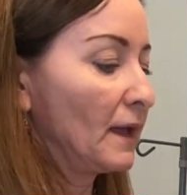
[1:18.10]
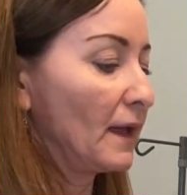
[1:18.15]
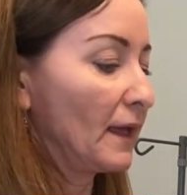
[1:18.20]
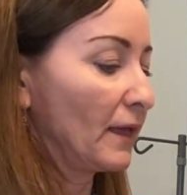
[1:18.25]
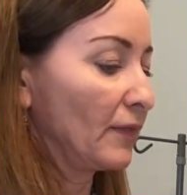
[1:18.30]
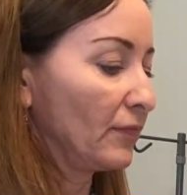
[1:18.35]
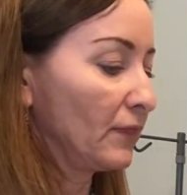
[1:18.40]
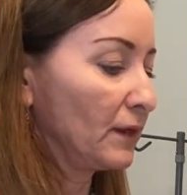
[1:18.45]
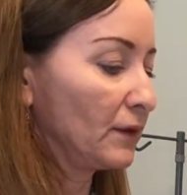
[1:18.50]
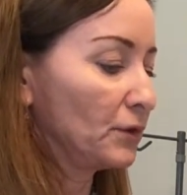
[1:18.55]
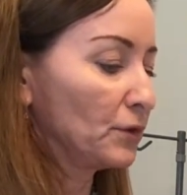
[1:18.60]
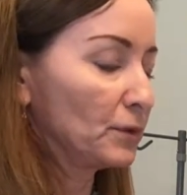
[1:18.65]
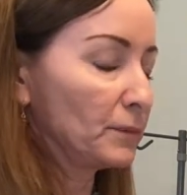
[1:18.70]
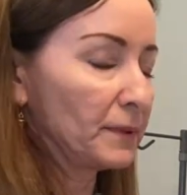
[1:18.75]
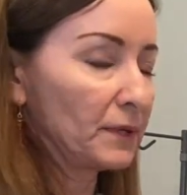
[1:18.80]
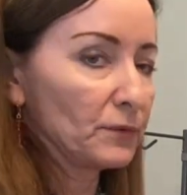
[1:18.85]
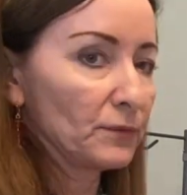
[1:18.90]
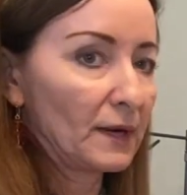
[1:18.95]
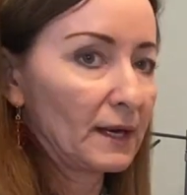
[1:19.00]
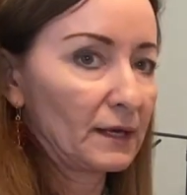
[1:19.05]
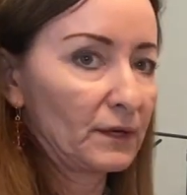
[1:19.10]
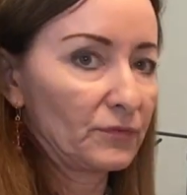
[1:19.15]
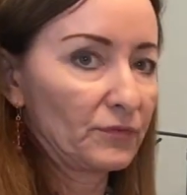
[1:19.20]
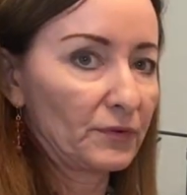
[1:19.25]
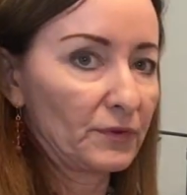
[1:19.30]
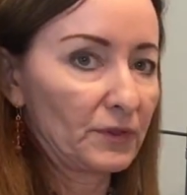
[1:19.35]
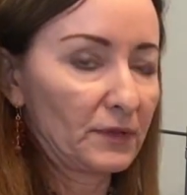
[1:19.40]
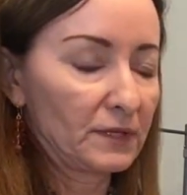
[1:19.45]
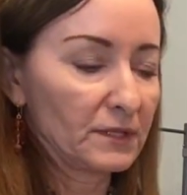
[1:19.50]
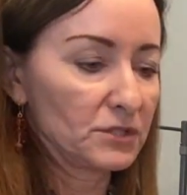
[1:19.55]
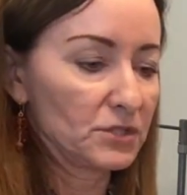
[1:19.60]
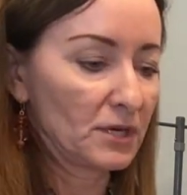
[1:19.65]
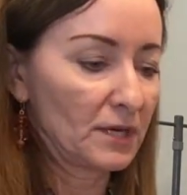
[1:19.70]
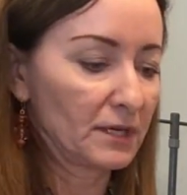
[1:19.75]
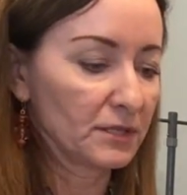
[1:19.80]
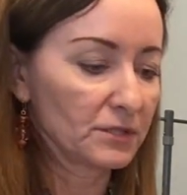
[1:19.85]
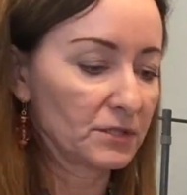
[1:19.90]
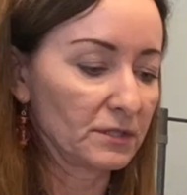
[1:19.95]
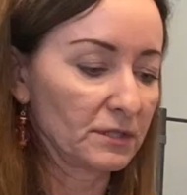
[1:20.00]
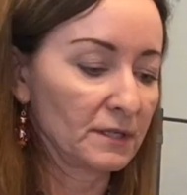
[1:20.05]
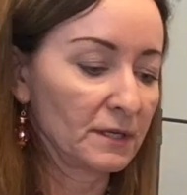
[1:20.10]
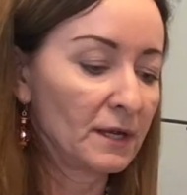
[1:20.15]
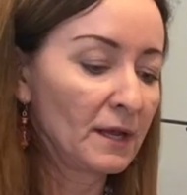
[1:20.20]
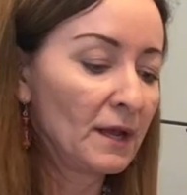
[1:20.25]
and then you'll be ready for the injection.